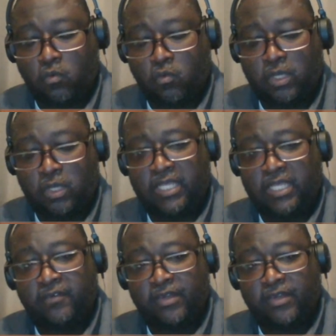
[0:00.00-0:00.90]
we
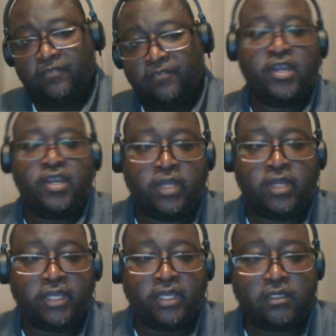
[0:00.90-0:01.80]
live in a
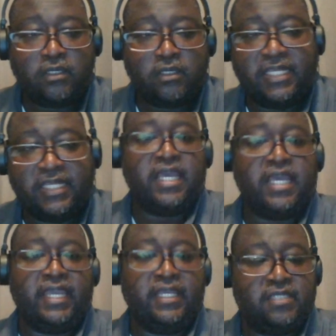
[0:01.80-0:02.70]
very connected
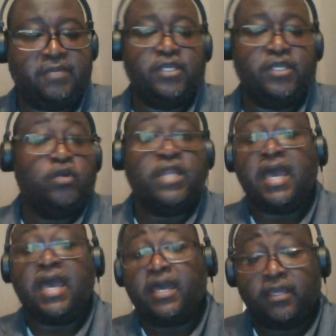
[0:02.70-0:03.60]
age. I mean, you and
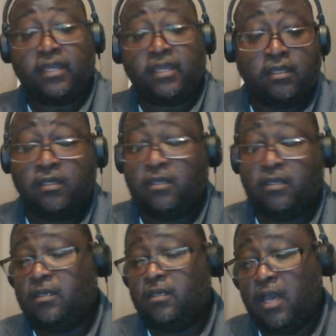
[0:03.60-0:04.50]
I,
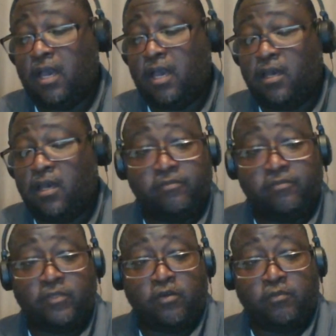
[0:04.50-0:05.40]

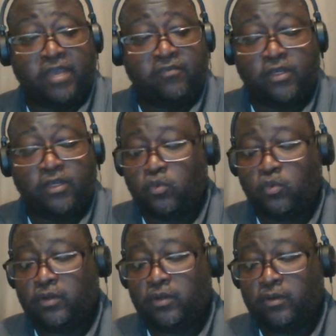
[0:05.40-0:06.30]
met via
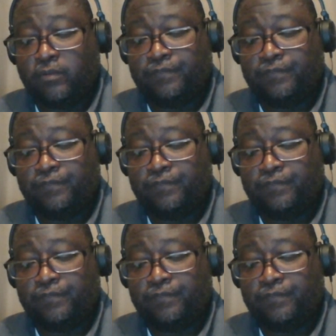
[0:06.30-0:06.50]
Twitter,